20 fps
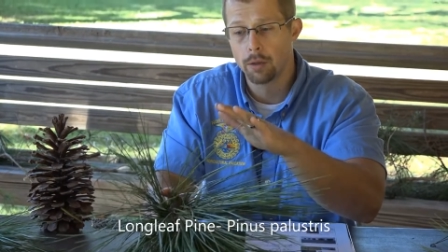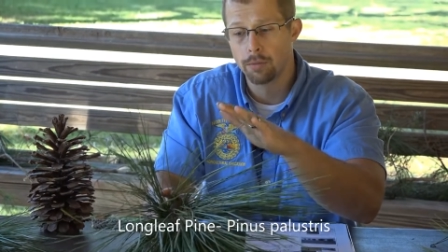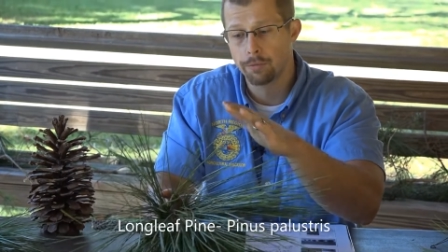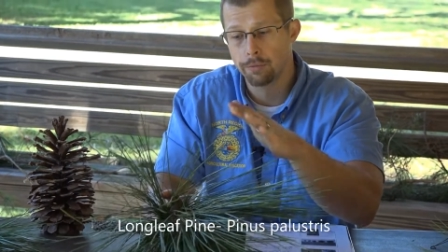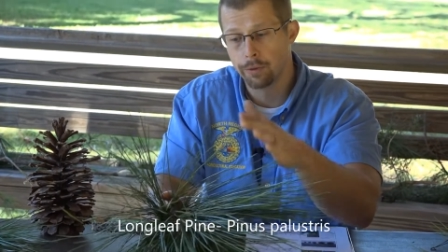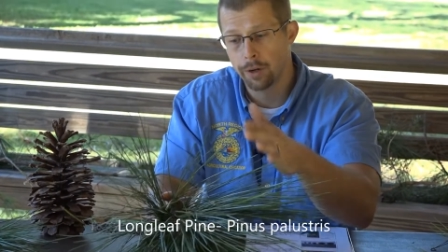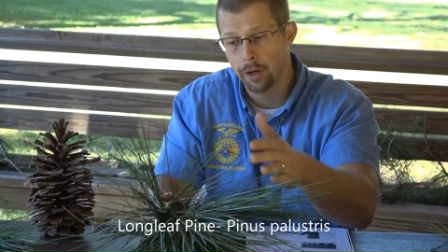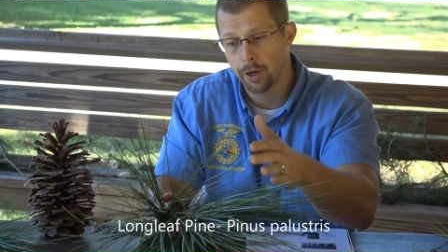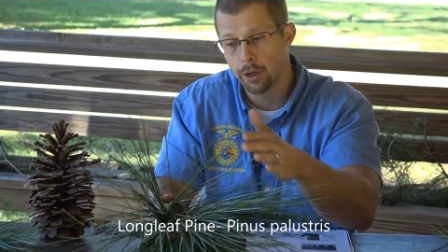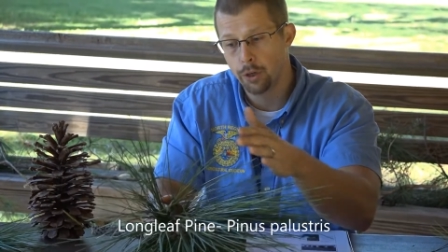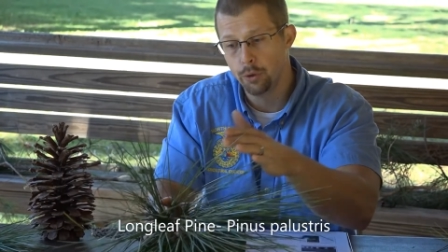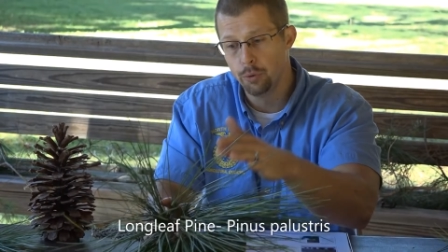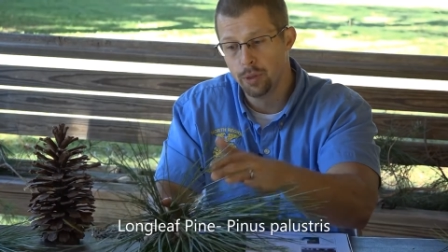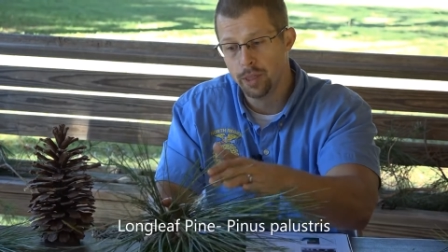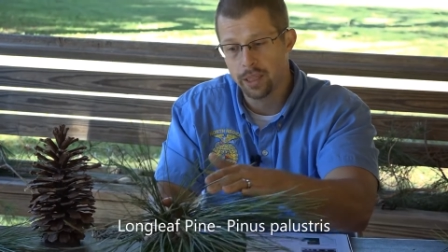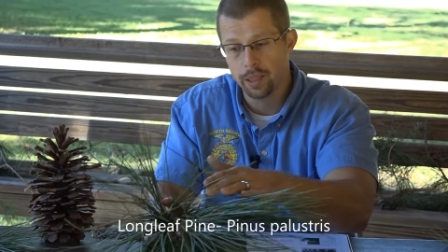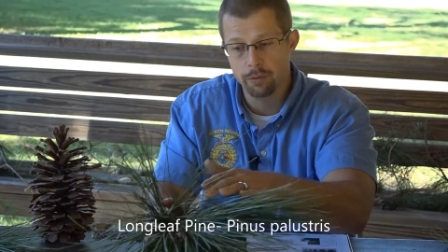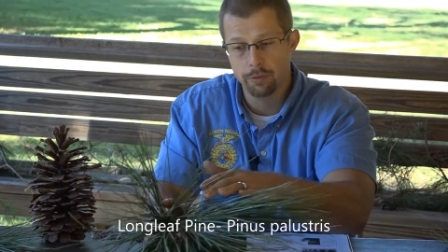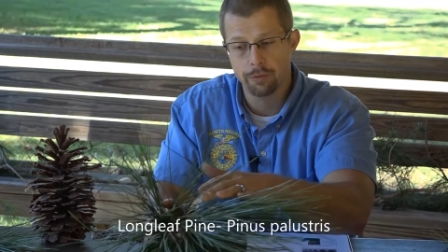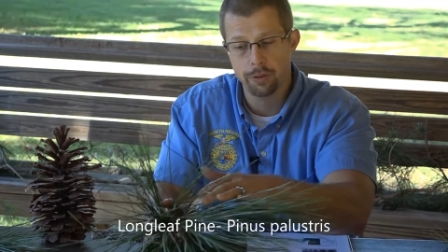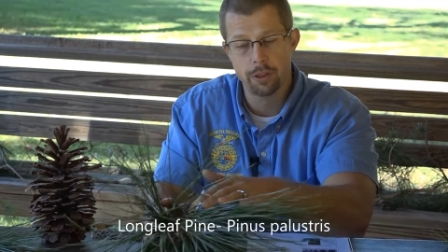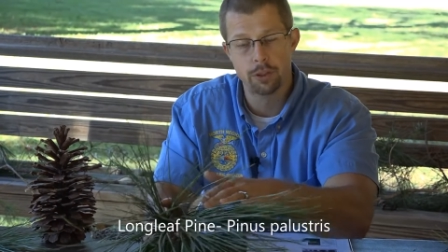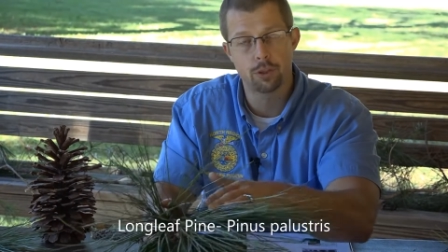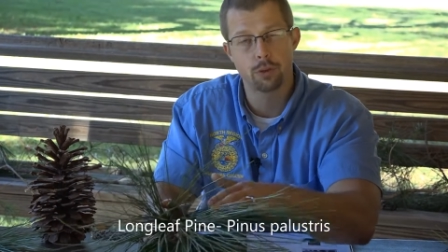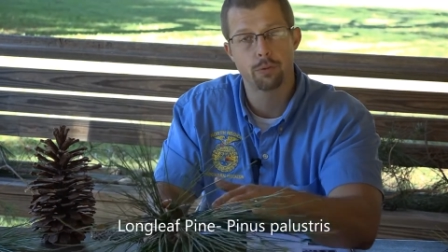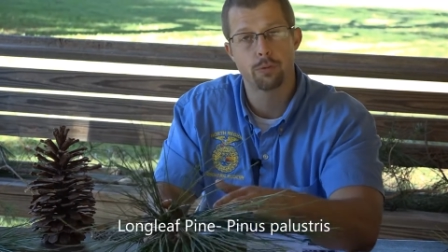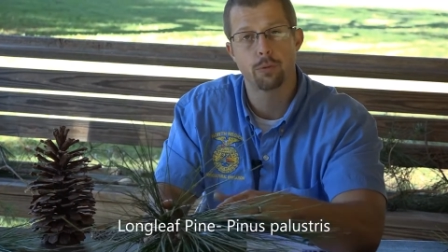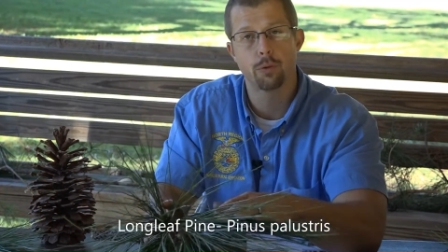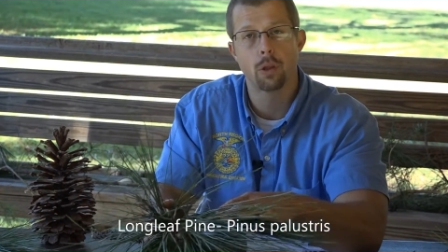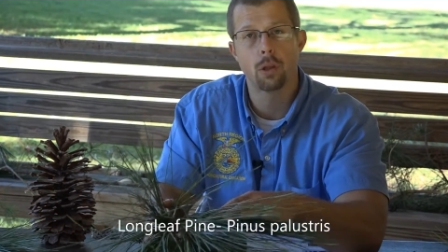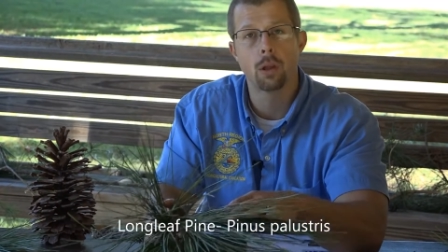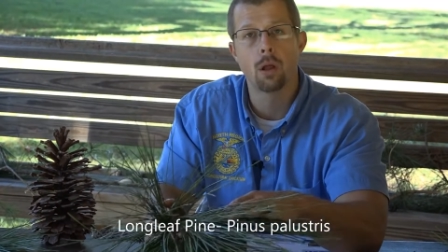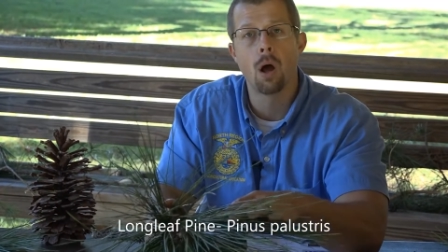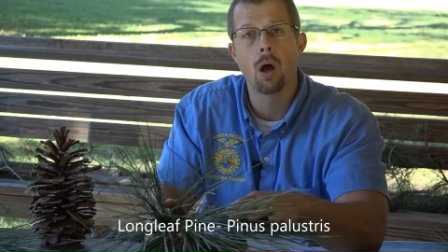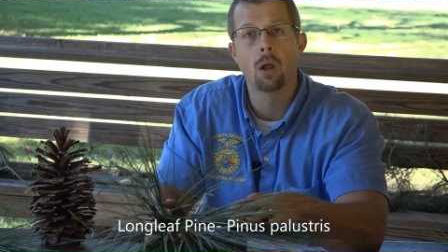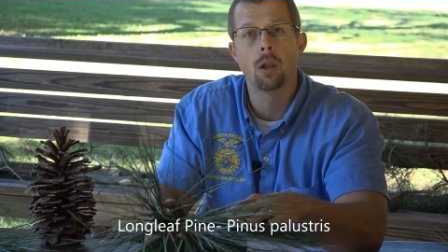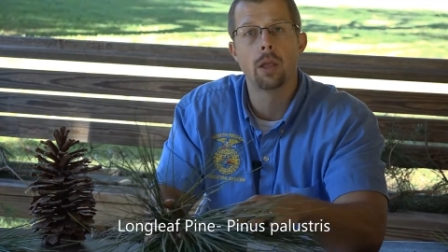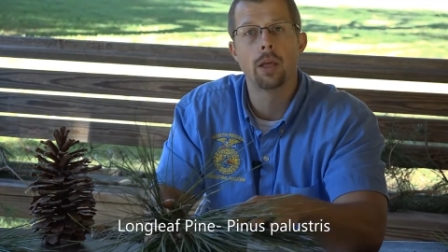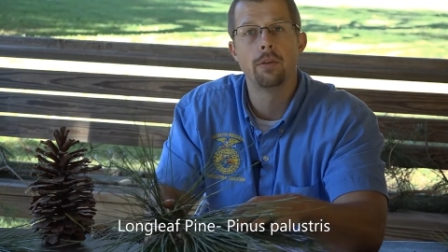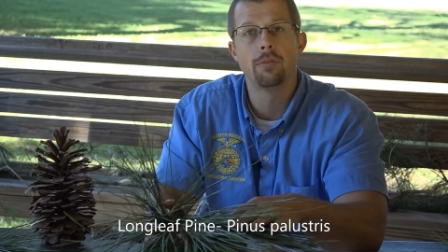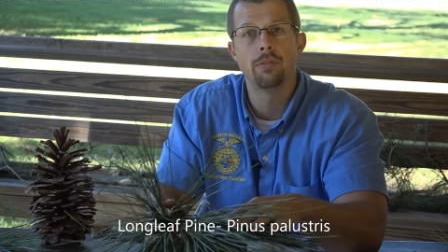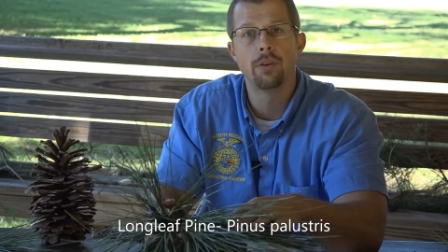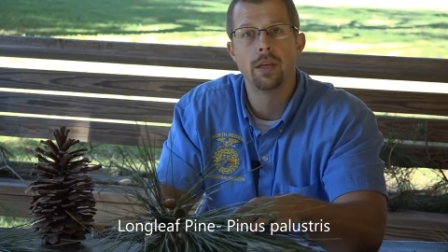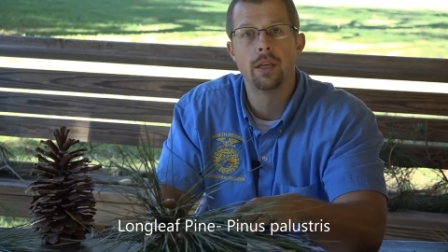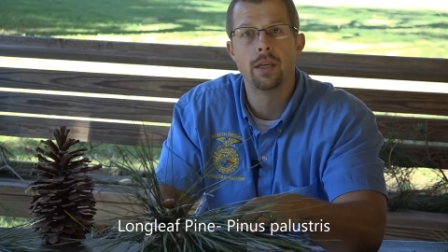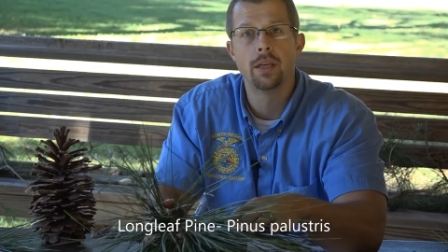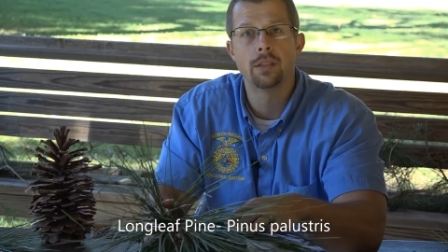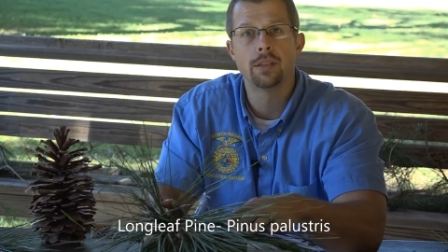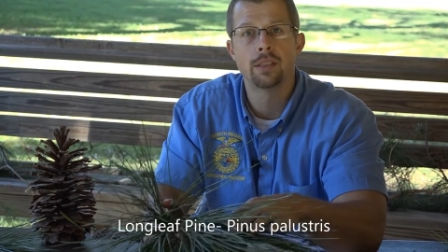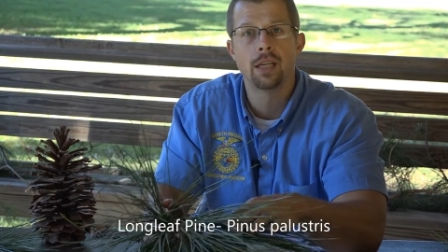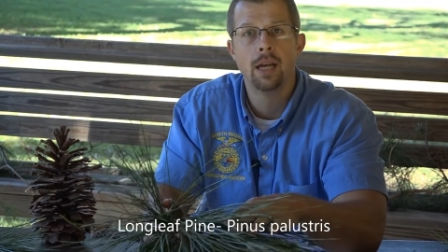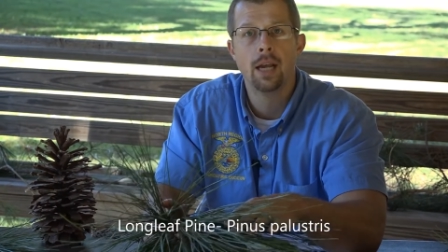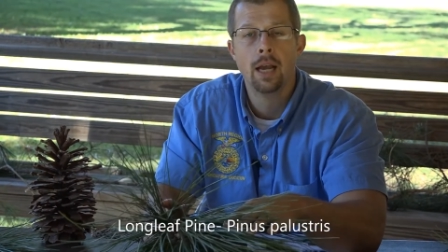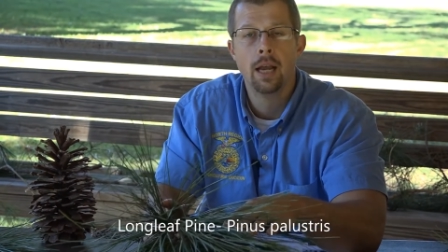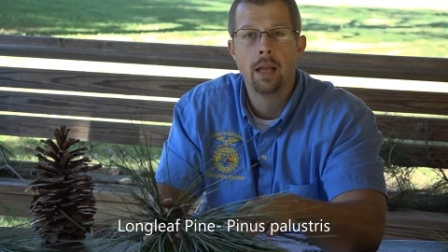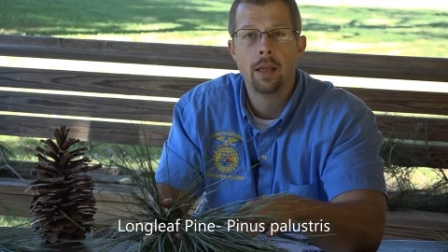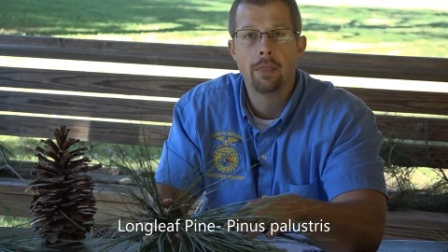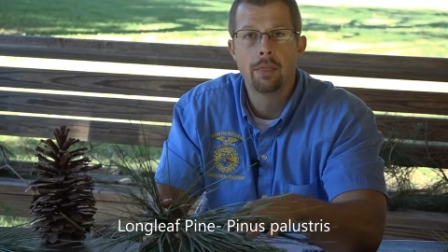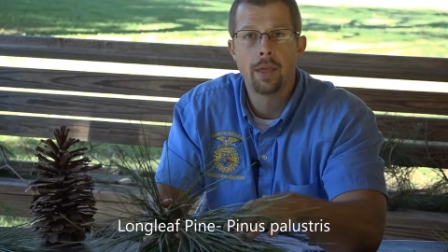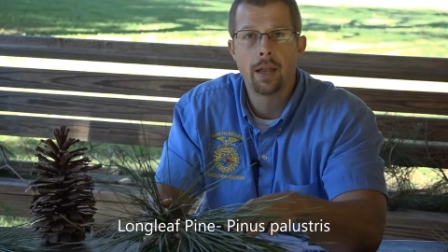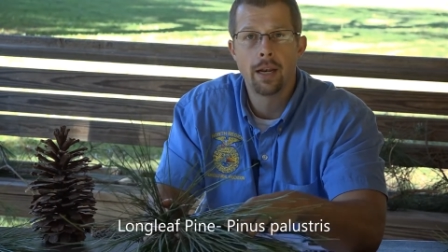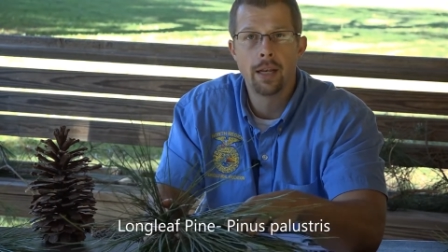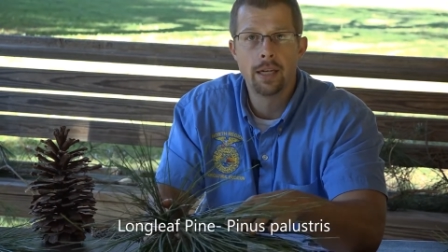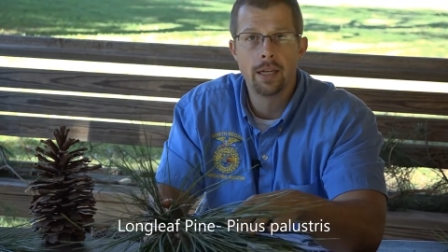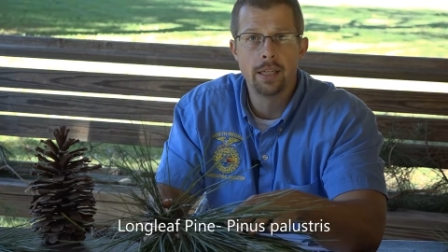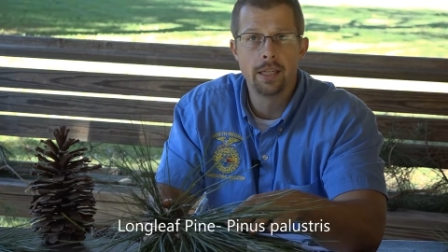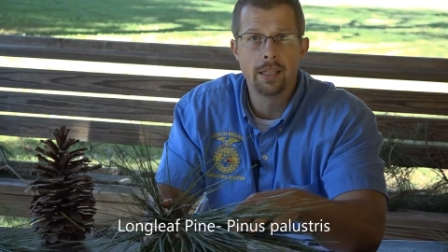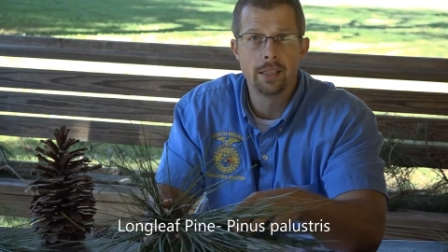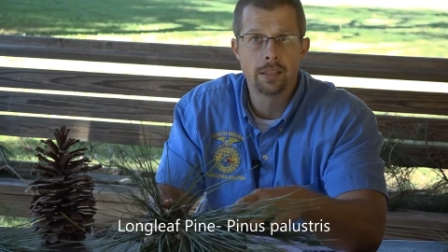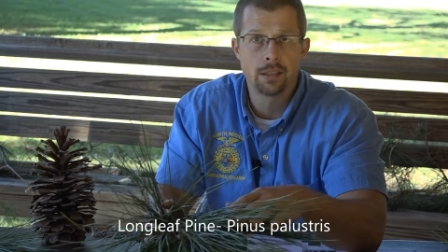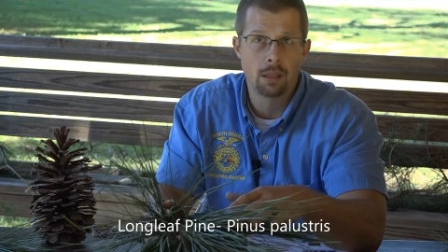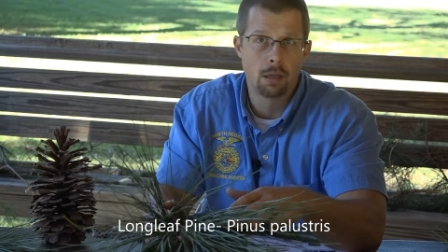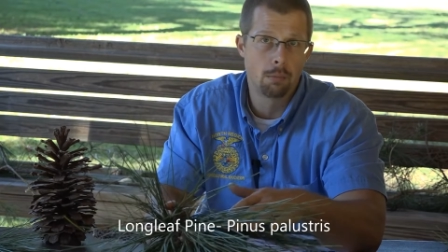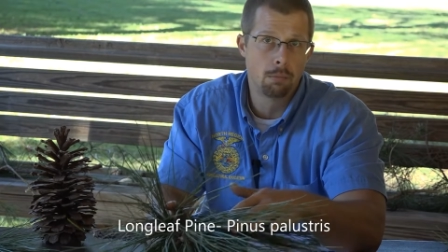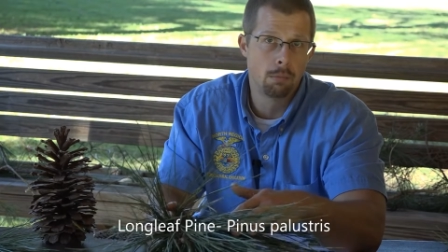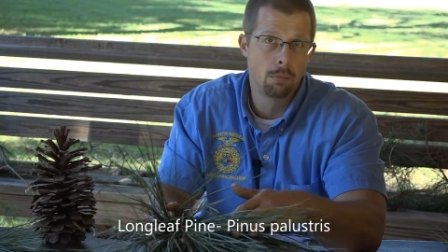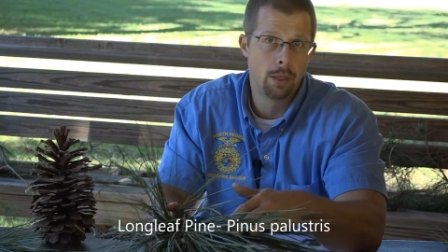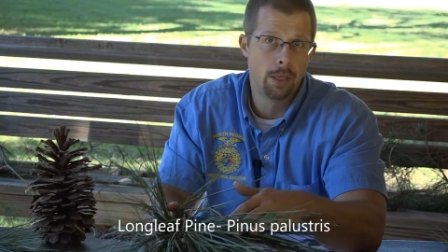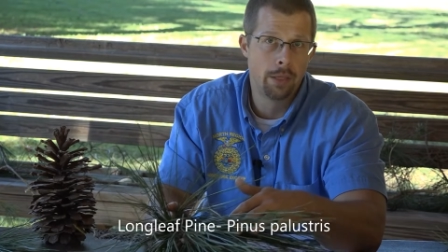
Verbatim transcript: a very unique feature for the longleaf is that it is um,